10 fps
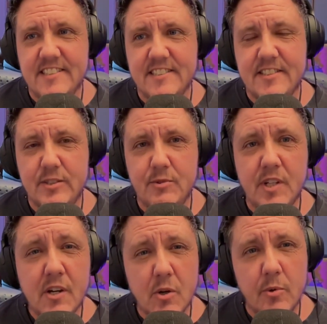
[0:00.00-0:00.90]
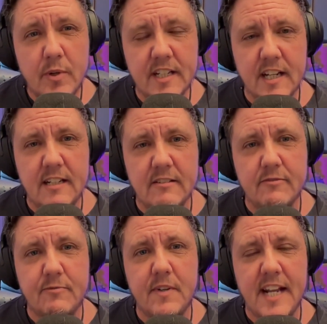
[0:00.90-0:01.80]
to know and kind
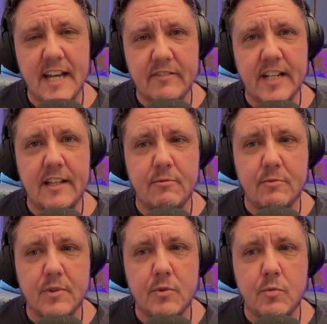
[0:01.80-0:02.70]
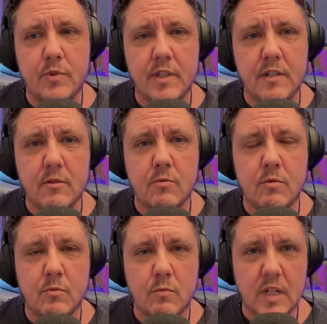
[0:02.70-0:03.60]
of navigate through,
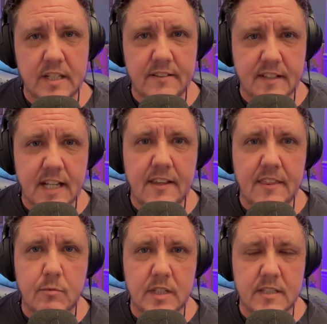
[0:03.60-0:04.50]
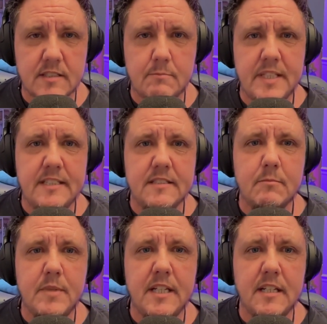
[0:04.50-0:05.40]
what is death and what does it mean to
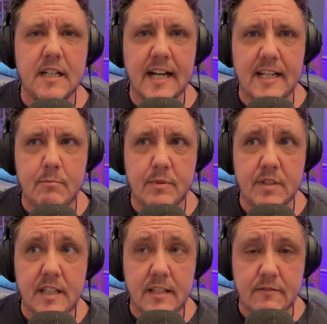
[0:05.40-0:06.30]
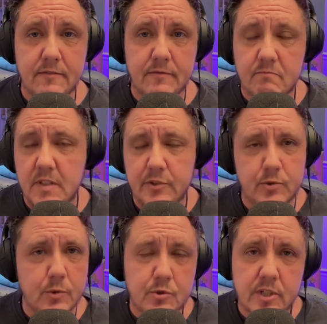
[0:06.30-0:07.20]
me? And I believe his
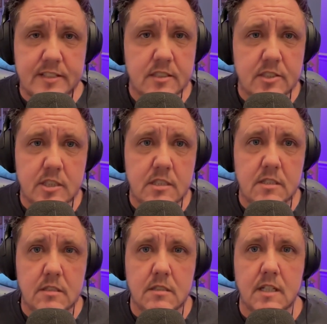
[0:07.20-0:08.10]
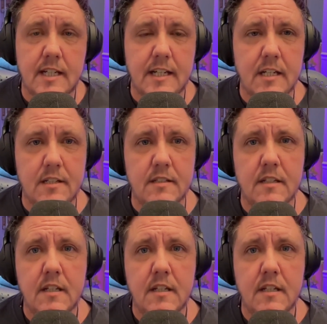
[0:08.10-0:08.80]
soul transitioned. And